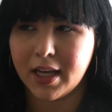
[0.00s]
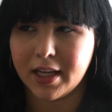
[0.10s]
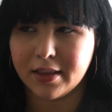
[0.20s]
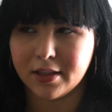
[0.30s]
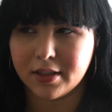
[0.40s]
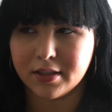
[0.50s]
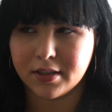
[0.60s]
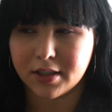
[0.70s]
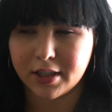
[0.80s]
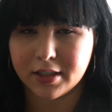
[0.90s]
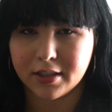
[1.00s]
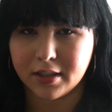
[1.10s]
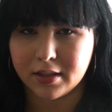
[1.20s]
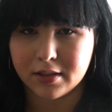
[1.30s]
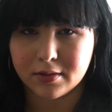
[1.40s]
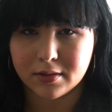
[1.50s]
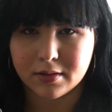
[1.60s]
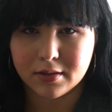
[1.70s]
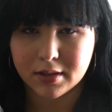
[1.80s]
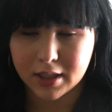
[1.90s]
And their darker
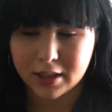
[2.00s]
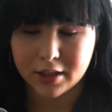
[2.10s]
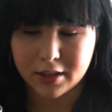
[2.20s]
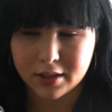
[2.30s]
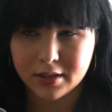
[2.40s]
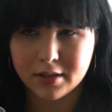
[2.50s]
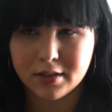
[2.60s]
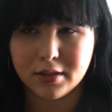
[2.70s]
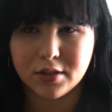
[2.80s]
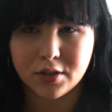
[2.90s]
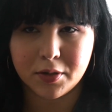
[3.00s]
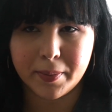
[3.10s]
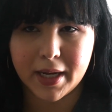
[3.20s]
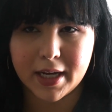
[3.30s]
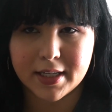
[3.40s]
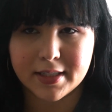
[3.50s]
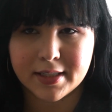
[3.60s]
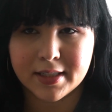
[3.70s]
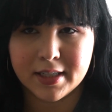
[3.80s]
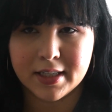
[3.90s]
color,
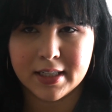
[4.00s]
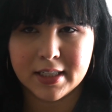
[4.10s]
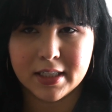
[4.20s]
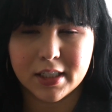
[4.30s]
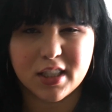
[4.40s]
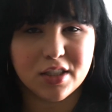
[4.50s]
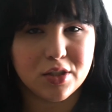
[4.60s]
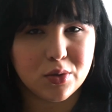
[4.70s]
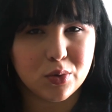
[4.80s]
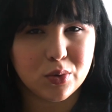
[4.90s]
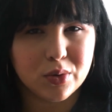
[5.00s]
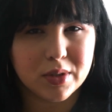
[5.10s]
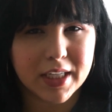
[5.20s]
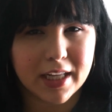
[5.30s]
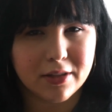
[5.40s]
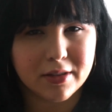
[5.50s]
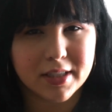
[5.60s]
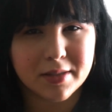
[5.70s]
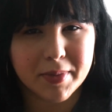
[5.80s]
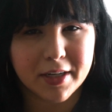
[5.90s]
topaz, is too yellow.
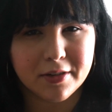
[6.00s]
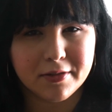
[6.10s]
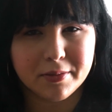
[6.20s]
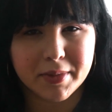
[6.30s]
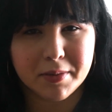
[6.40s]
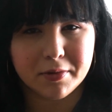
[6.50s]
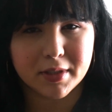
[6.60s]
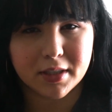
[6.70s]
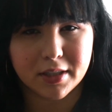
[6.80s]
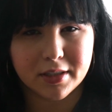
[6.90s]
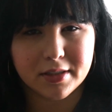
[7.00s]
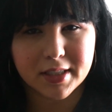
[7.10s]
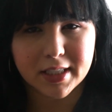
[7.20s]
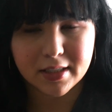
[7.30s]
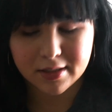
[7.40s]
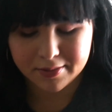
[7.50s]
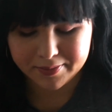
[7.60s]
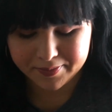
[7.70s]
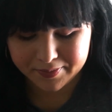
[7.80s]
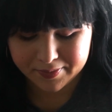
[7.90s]
It's better for people with darker skin.
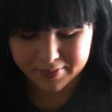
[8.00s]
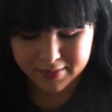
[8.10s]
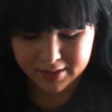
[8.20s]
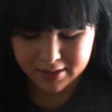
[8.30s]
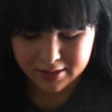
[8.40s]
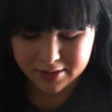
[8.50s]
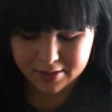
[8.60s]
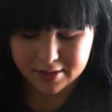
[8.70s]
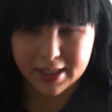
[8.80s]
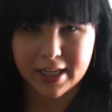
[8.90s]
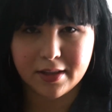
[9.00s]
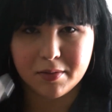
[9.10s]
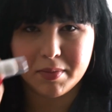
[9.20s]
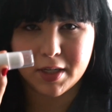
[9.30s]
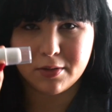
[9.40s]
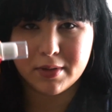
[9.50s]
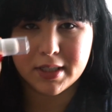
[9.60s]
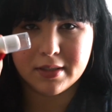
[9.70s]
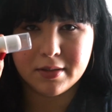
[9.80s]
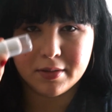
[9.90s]
So yeah, the middle
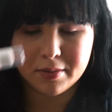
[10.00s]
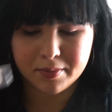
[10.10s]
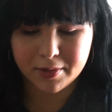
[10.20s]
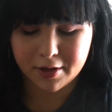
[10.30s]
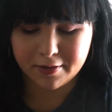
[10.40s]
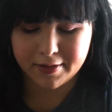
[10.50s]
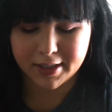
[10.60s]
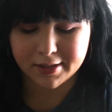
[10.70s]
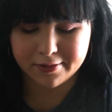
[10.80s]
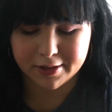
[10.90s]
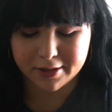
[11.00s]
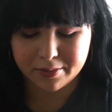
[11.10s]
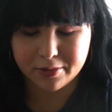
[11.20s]
one, perfect for